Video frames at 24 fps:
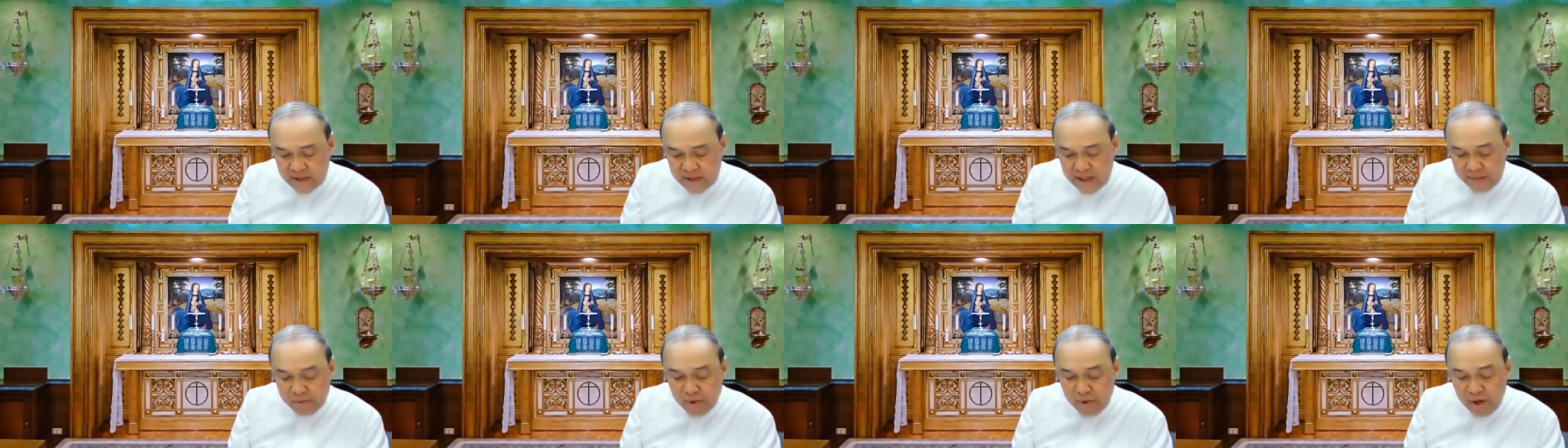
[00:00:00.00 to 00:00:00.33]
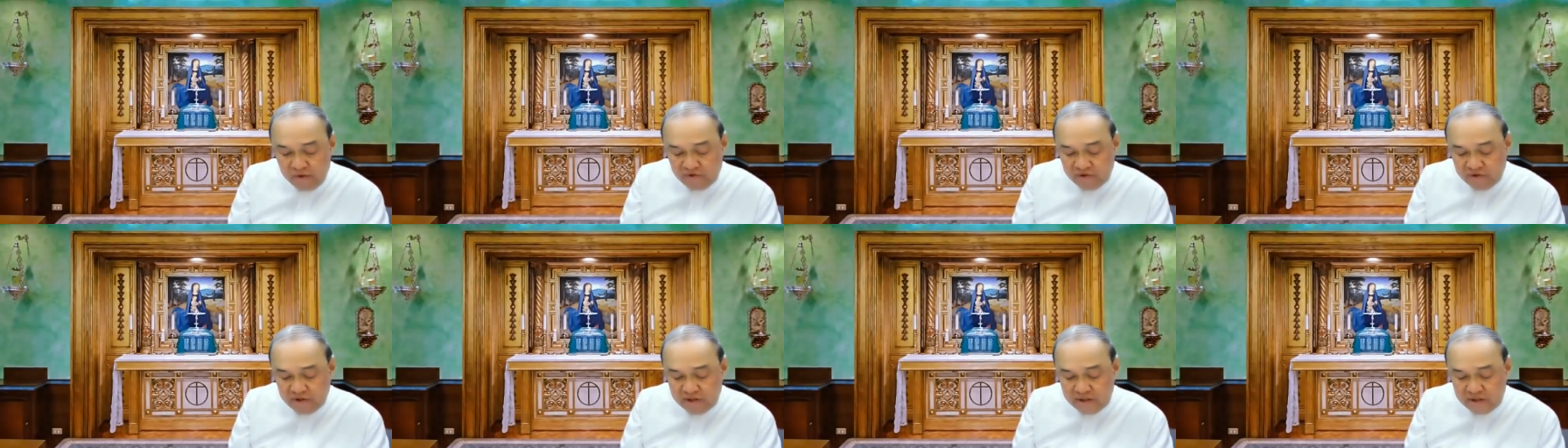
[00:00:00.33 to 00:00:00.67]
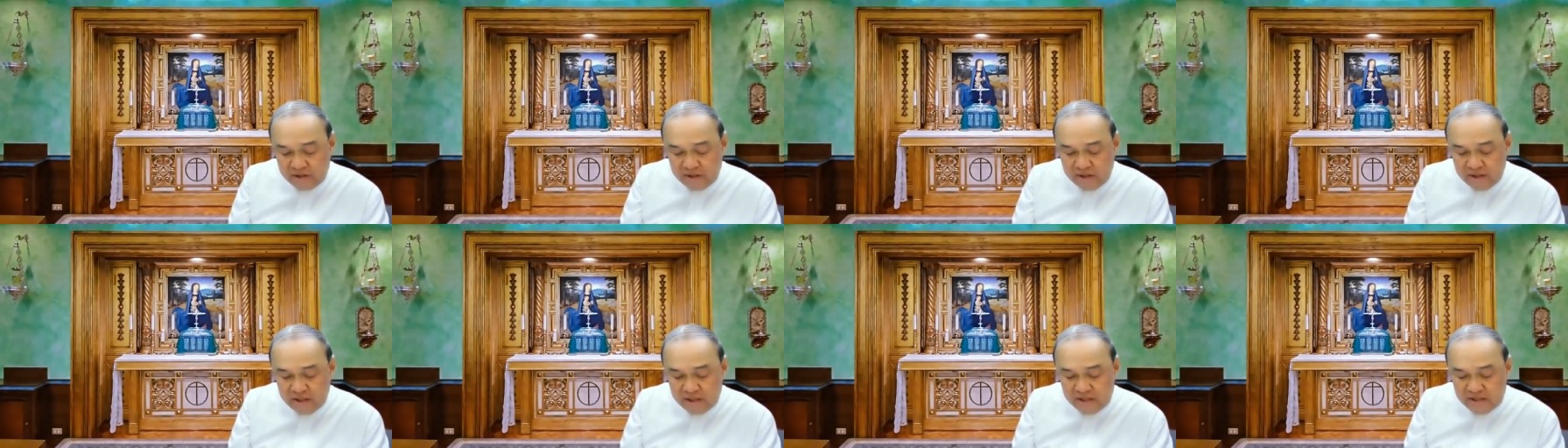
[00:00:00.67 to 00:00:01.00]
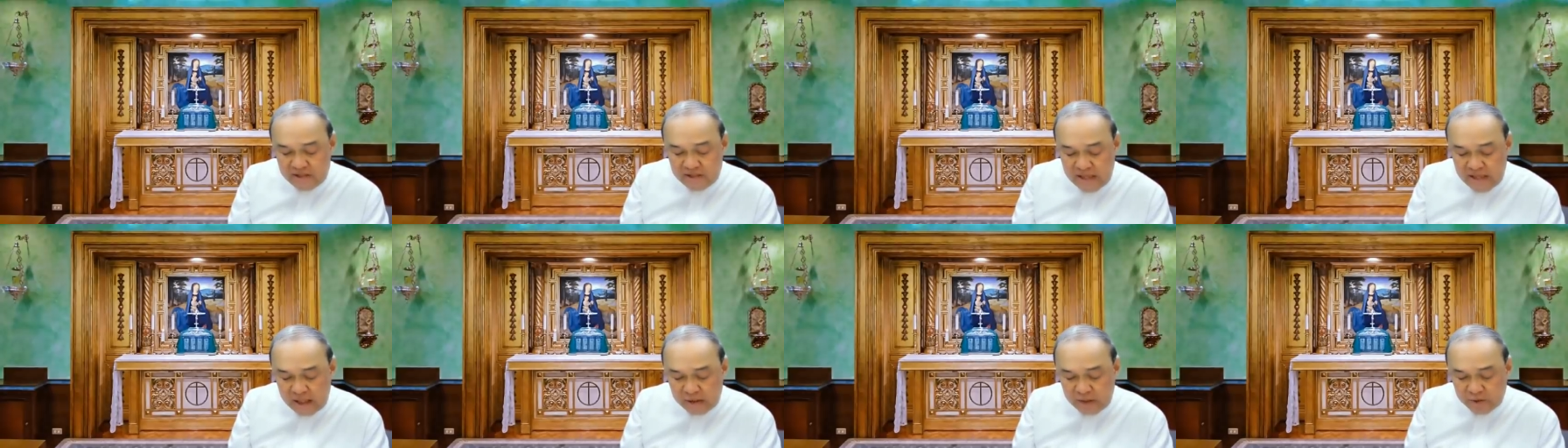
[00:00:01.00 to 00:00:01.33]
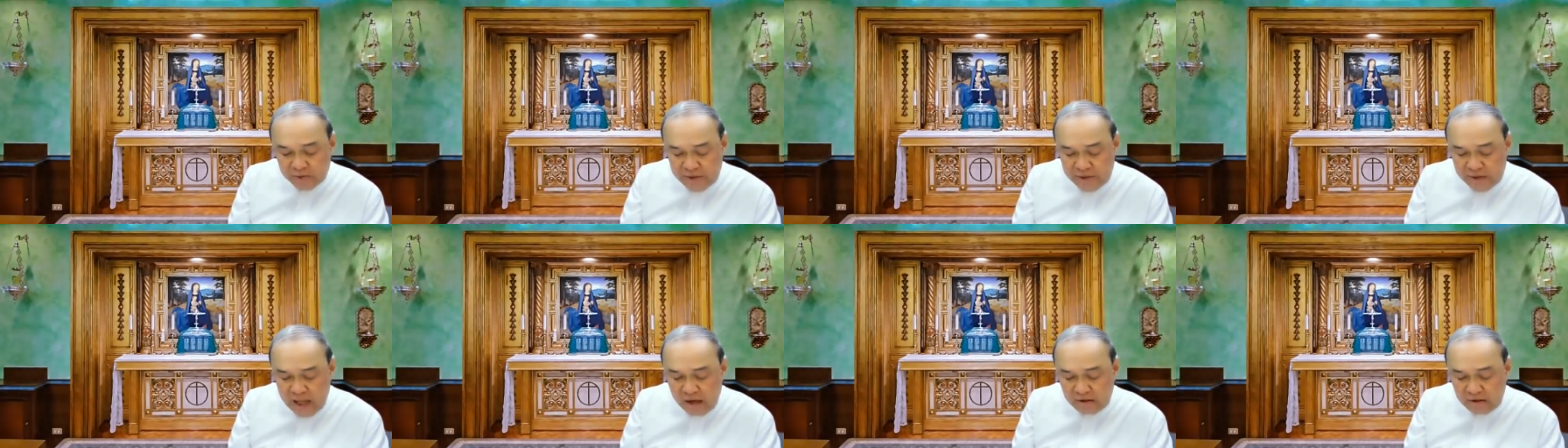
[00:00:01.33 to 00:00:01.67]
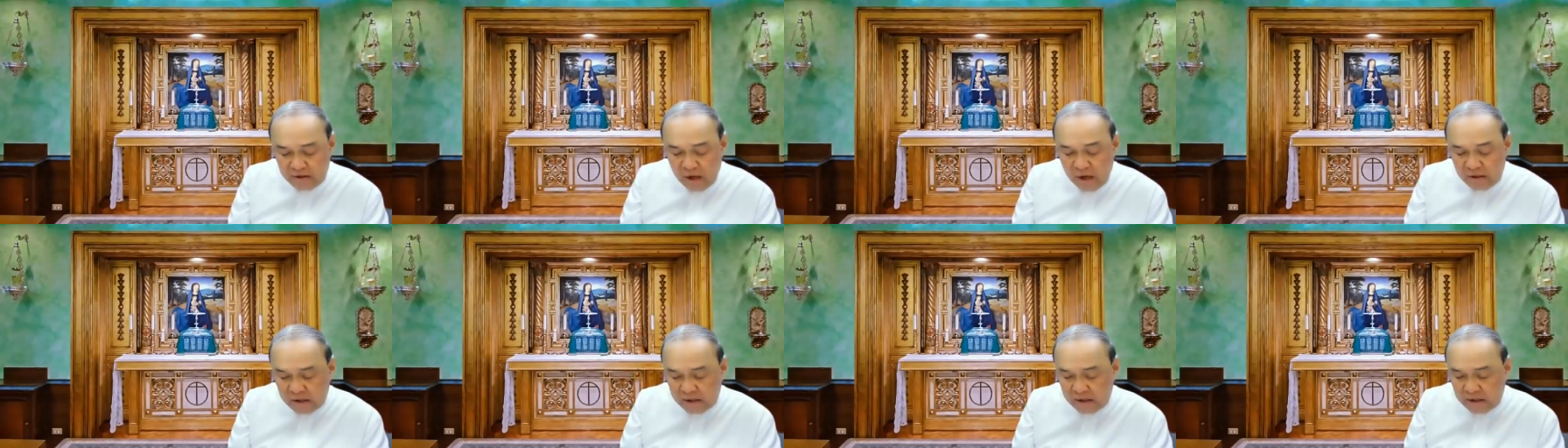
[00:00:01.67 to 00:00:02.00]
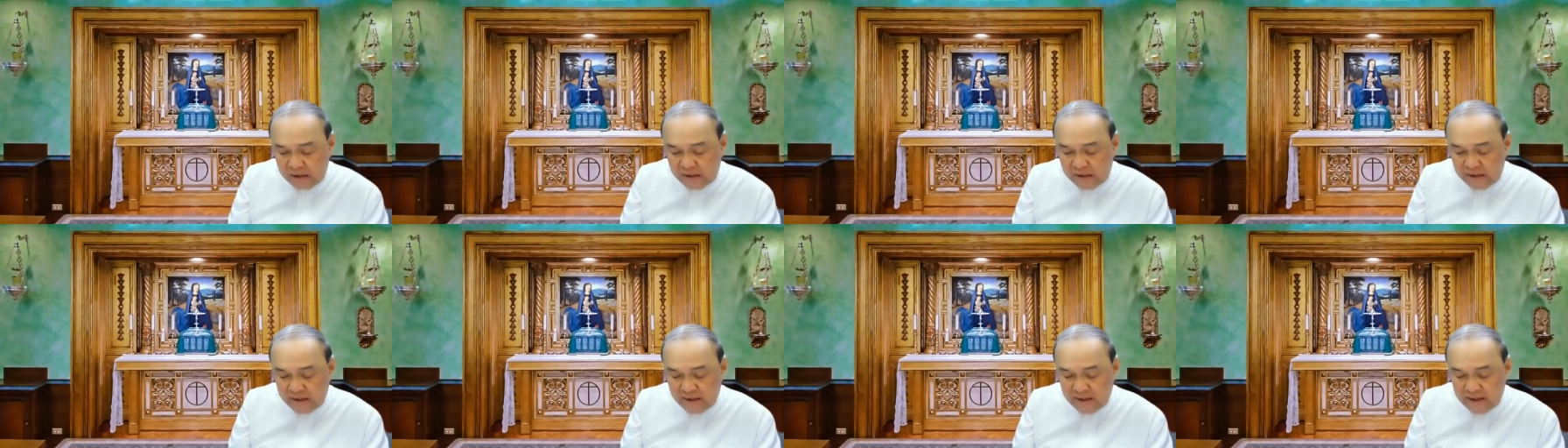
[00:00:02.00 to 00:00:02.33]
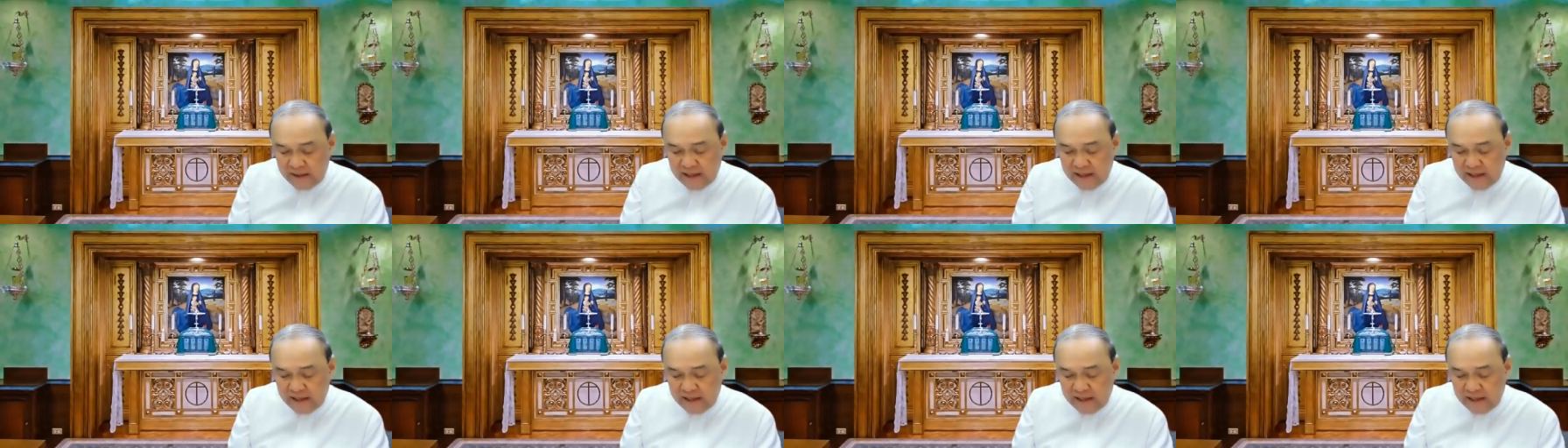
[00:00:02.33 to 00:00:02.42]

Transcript: A prophet is not without honor